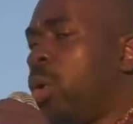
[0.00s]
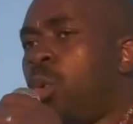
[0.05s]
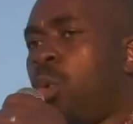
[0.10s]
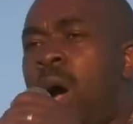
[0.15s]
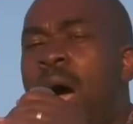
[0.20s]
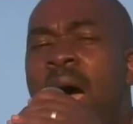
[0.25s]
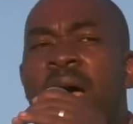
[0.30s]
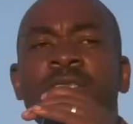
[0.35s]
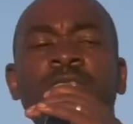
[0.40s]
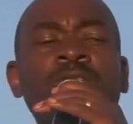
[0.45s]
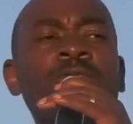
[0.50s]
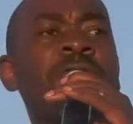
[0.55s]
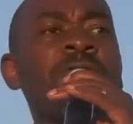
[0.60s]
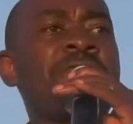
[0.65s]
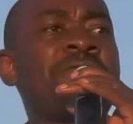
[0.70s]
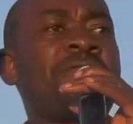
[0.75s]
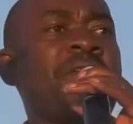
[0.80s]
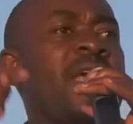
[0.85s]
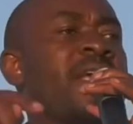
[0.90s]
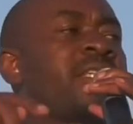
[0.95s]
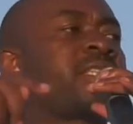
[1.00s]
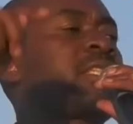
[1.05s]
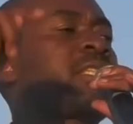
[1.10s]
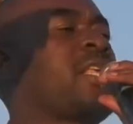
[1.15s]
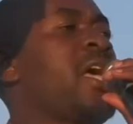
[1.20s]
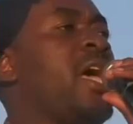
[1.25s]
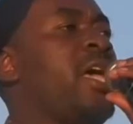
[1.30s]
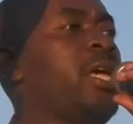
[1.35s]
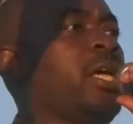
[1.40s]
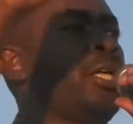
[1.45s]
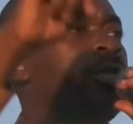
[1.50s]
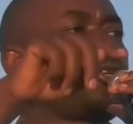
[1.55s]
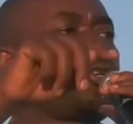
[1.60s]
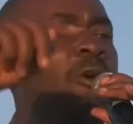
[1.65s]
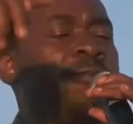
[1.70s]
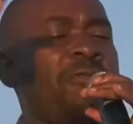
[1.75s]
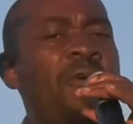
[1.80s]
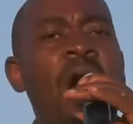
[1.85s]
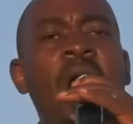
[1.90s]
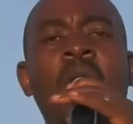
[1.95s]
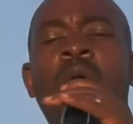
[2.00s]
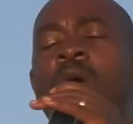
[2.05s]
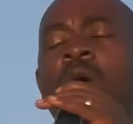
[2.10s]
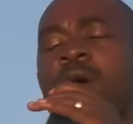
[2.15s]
want to fix the issue of our